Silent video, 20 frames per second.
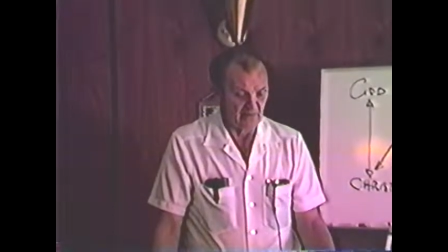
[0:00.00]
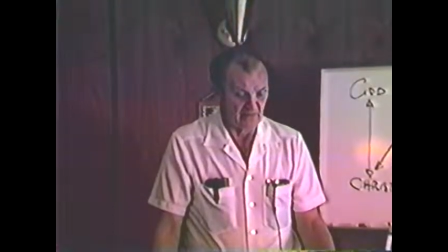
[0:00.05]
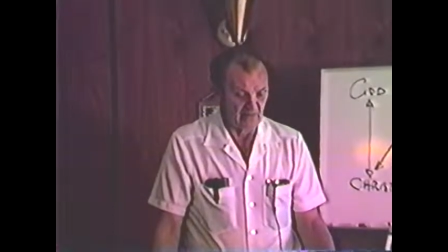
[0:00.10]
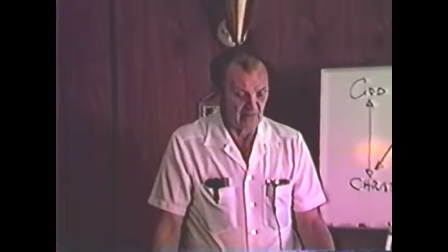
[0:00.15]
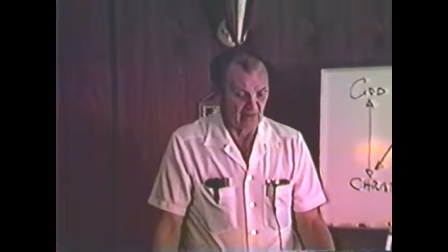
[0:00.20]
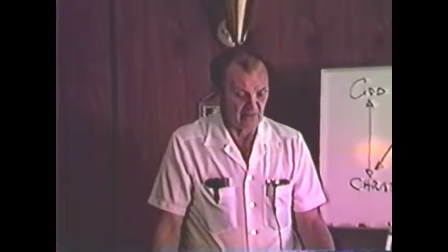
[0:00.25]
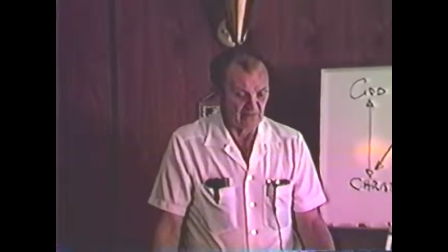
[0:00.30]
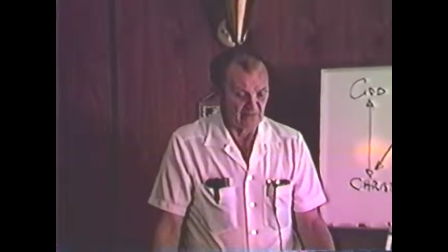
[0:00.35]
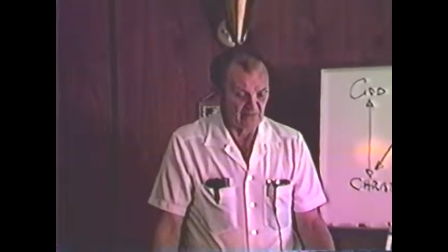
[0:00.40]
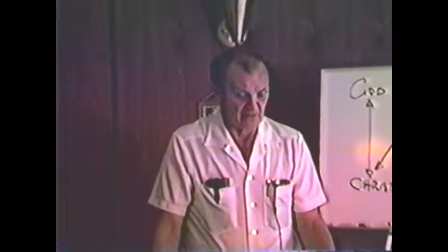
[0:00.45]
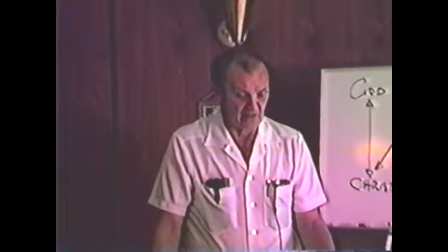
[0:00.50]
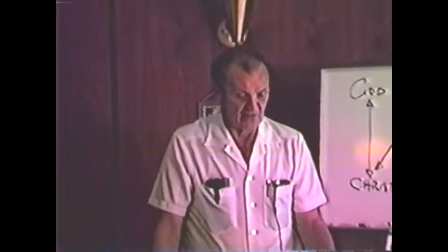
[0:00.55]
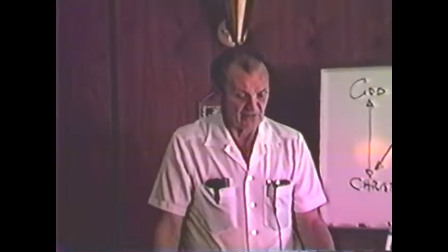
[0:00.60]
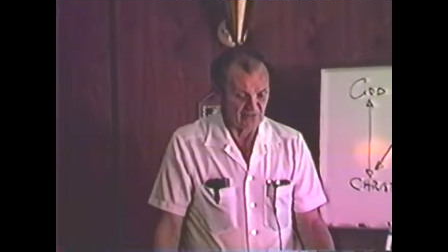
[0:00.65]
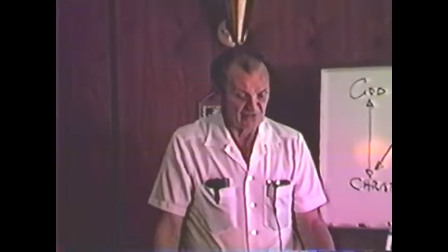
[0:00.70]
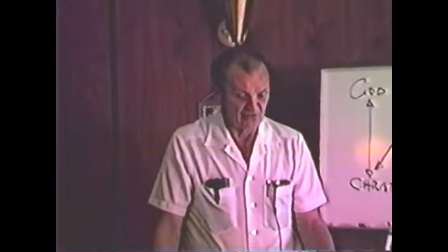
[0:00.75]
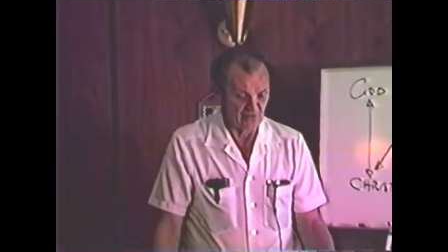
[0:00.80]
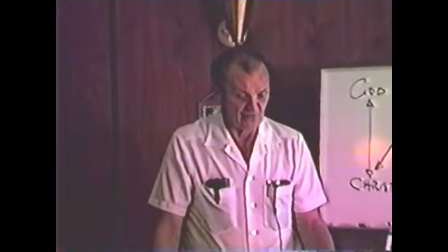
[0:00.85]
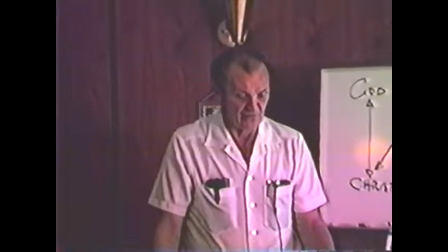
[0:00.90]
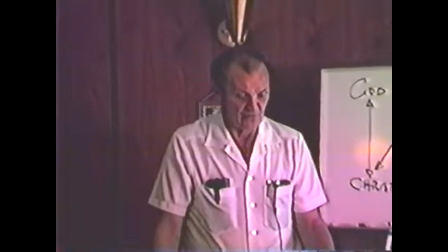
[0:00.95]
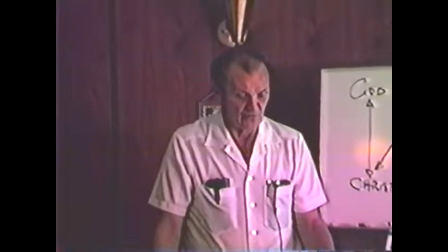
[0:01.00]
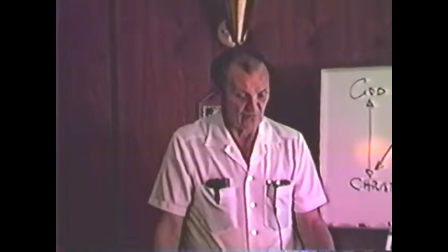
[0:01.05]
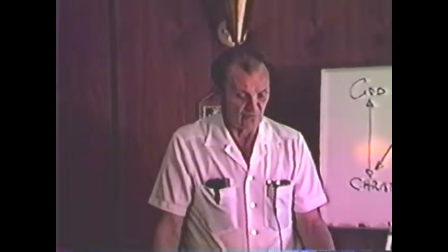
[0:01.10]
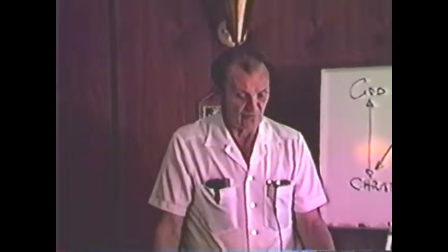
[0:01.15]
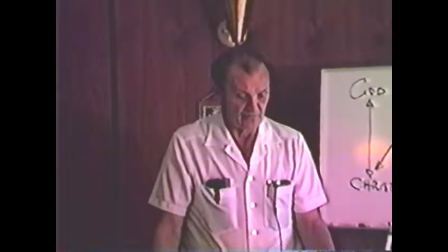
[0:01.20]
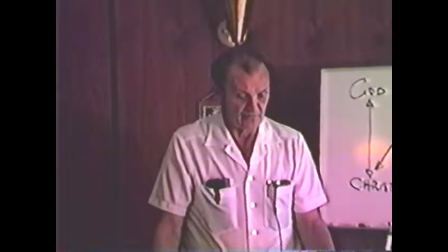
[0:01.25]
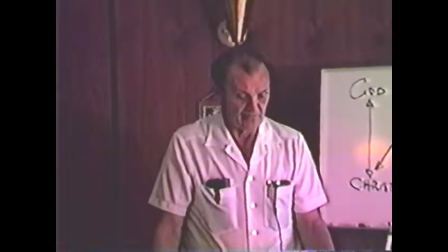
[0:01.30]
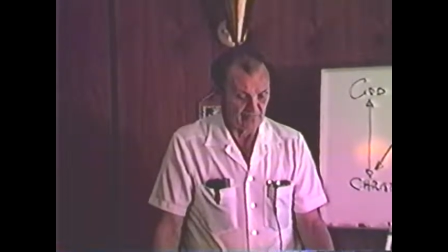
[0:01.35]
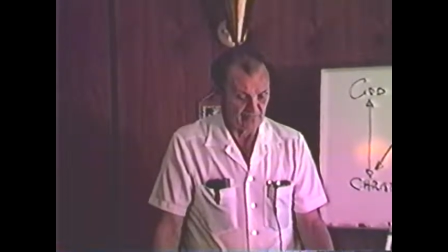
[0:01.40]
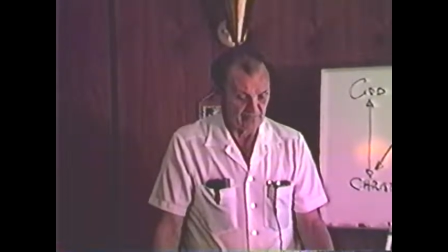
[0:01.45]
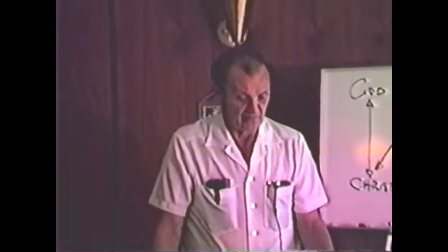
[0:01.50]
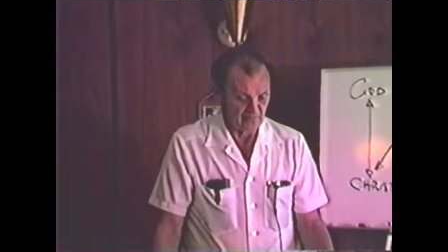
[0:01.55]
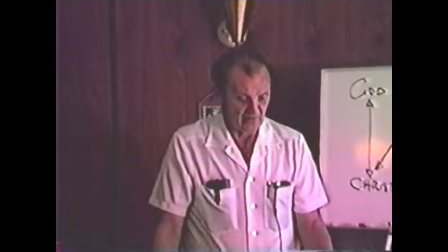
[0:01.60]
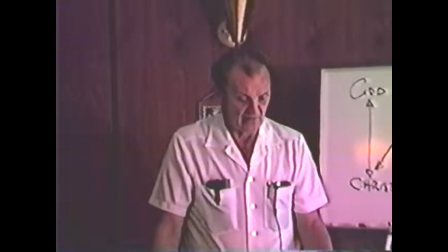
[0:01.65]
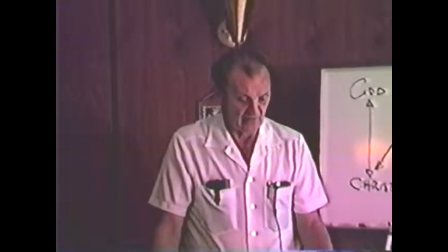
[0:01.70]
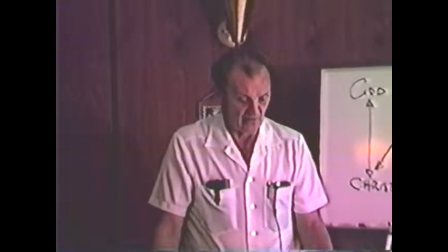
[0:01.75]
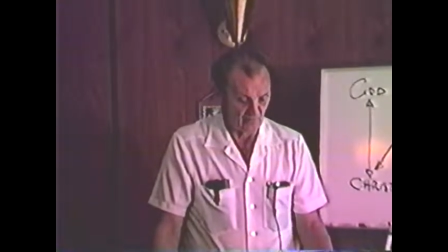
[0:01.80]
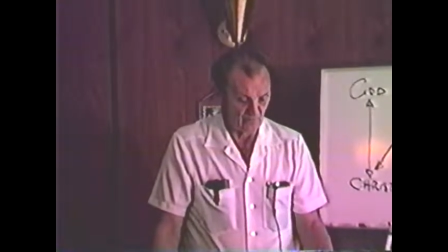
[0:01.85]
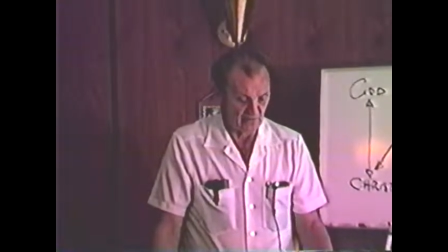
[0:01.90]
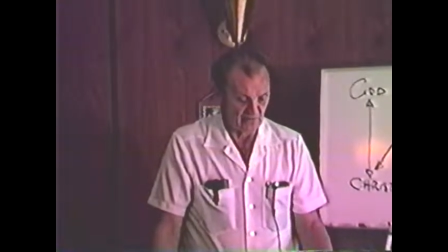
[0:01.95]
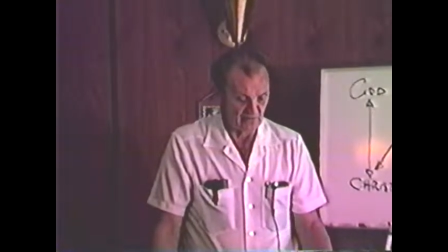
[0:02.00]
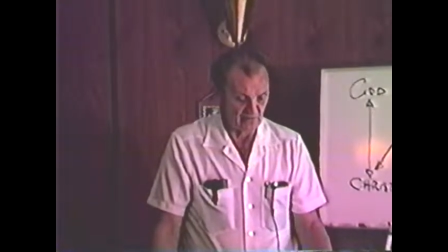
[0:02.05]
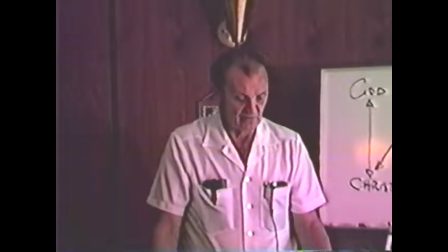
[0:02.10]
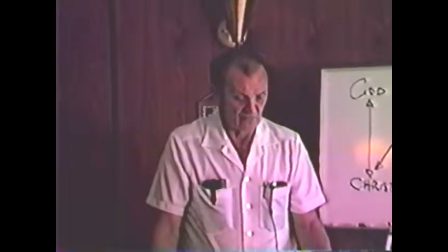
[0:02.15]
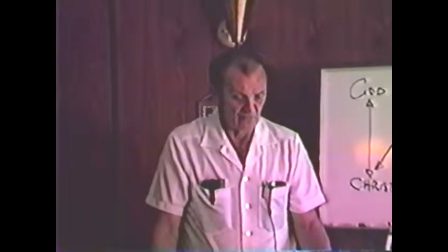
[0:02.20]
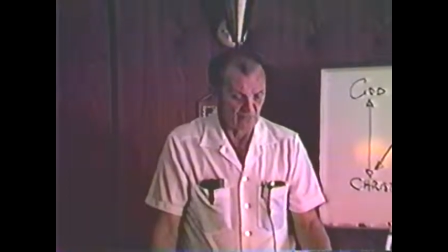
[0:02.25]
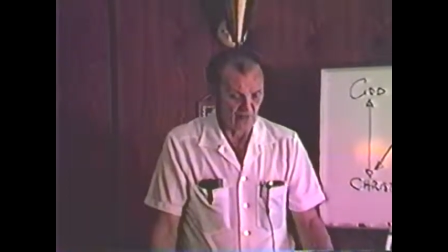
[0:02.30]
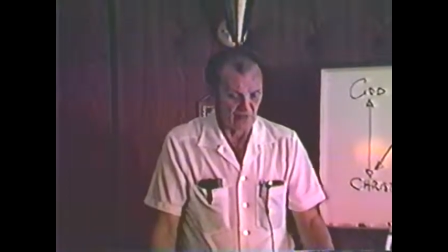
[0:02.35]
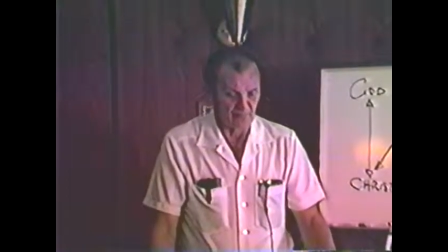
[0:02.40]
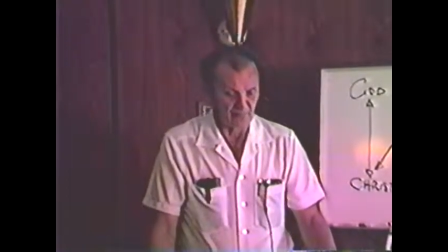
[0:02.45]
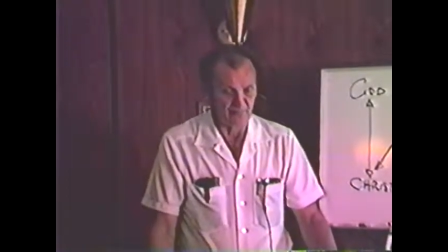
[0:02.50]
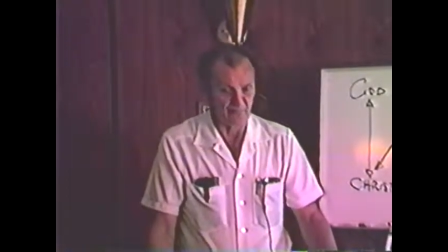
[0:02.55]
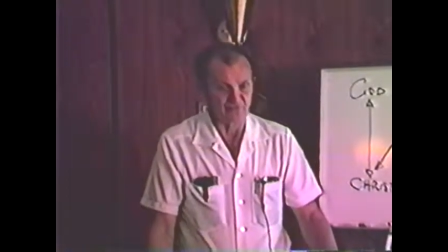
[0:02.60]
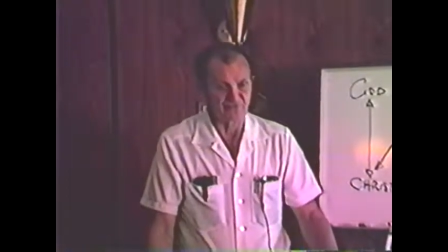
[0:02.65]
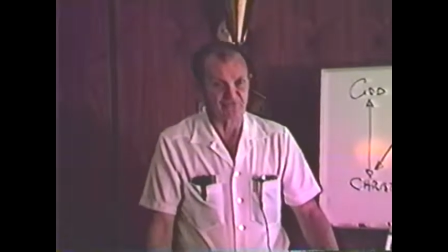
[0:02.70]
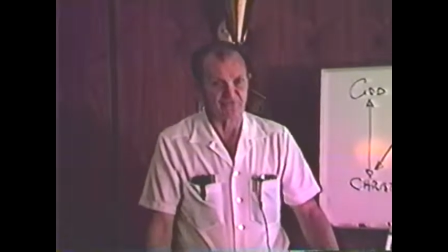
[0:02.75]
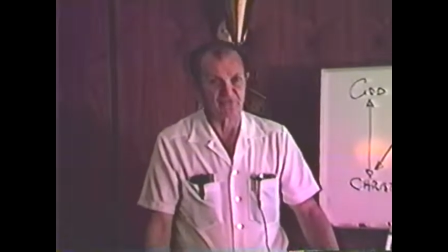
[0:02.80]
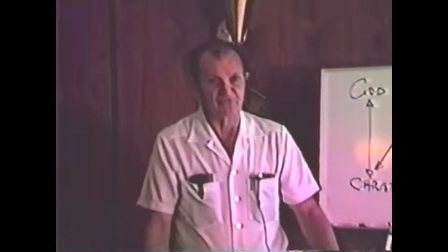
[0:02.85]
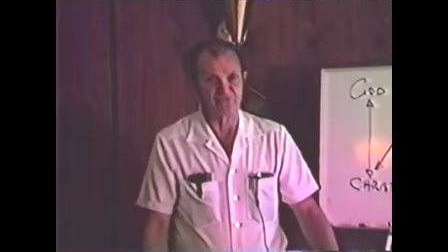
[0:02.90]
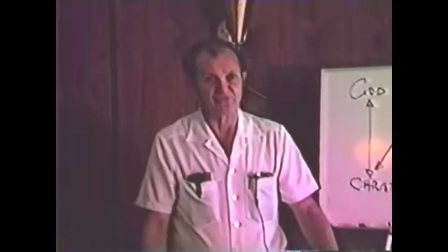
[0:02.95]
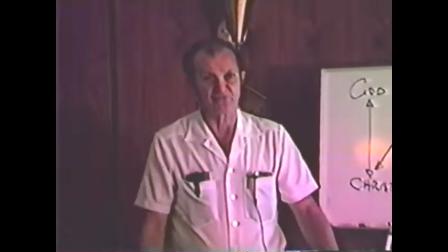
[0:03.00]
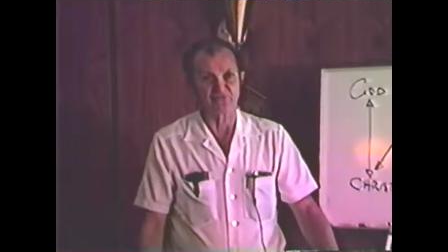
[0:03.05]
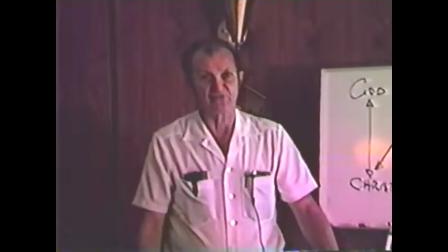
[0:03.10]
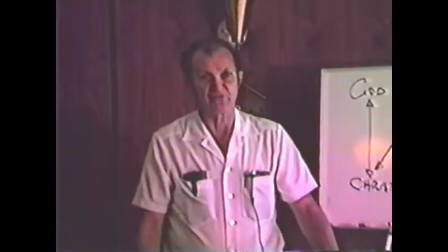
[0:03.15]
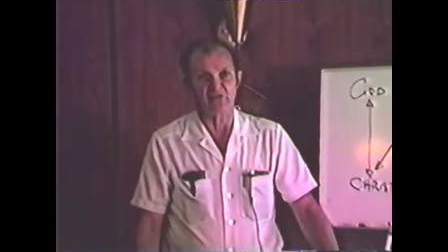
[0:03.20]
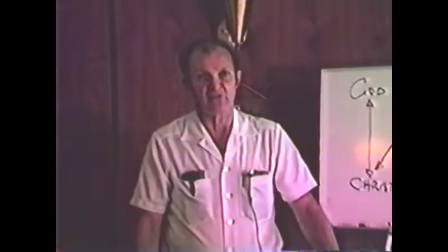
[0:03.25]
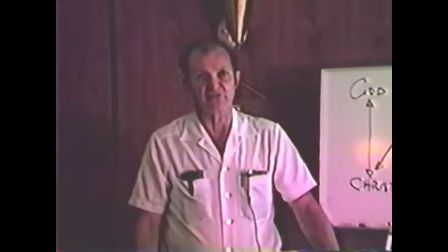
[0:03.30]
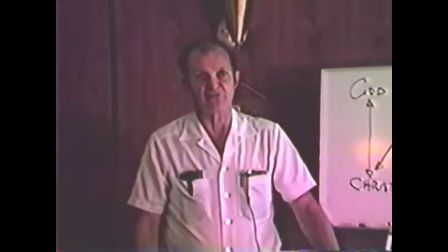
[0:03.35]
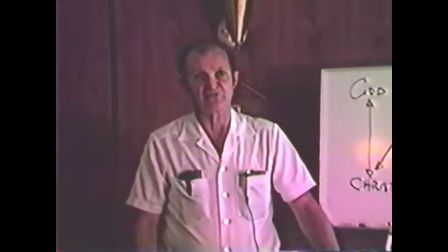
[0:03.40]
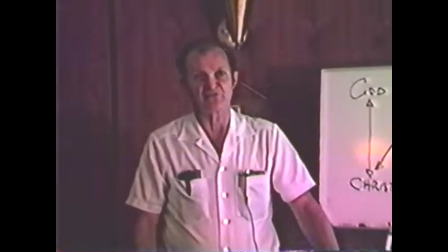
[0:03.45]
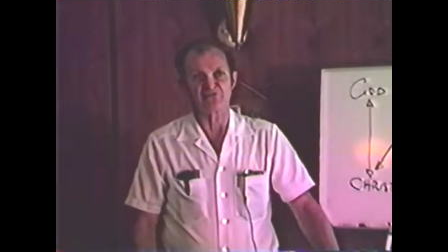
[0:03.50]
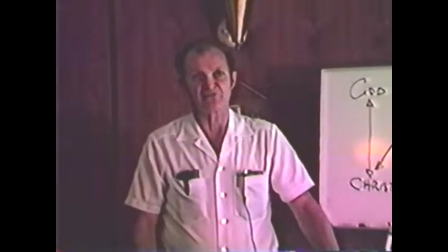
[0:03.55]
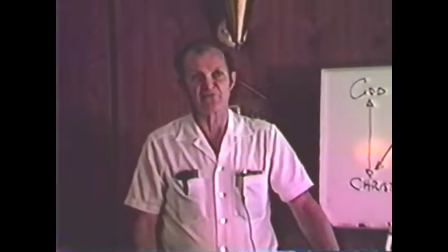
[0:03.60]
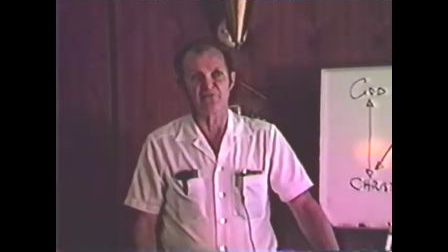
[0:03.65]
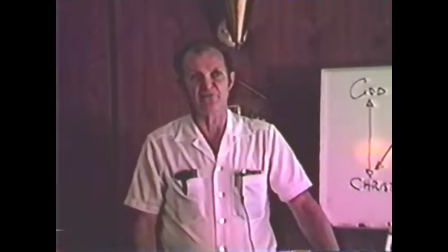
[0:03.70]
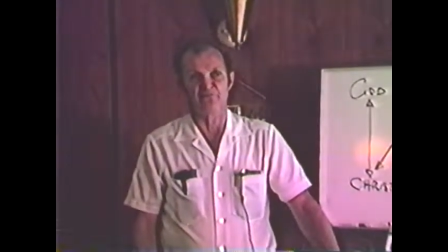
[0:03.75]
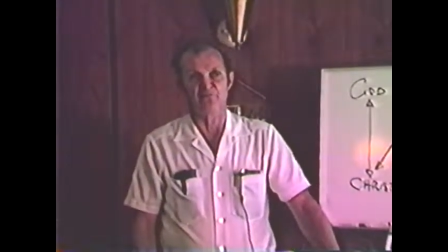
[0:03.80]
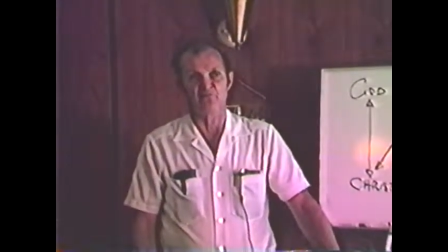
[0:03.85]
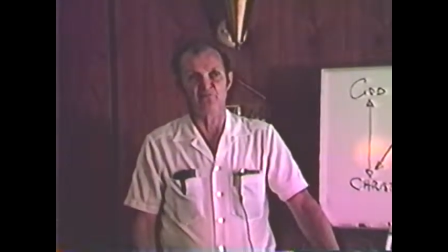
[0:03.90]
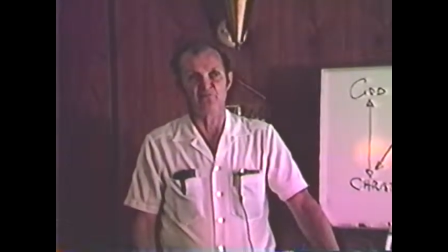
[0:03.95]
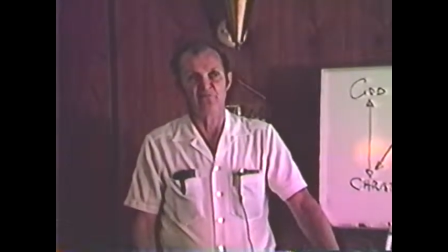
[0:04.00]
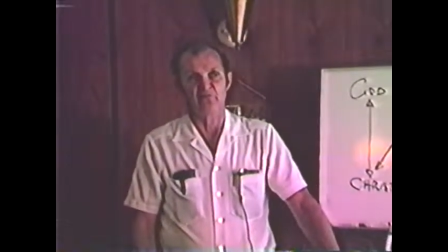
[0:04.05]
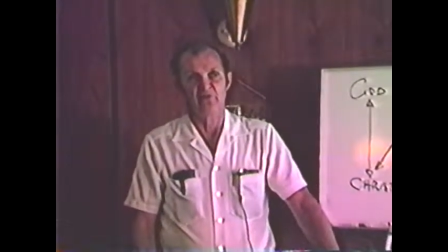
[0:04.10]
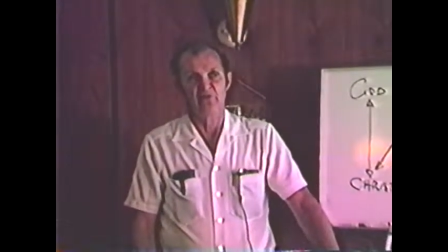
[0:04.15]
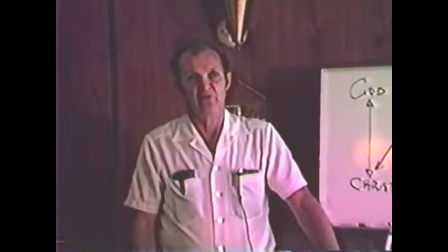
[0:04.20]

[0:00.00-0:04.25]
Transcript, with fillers: and, and so forth and when great presidents and kings and so forth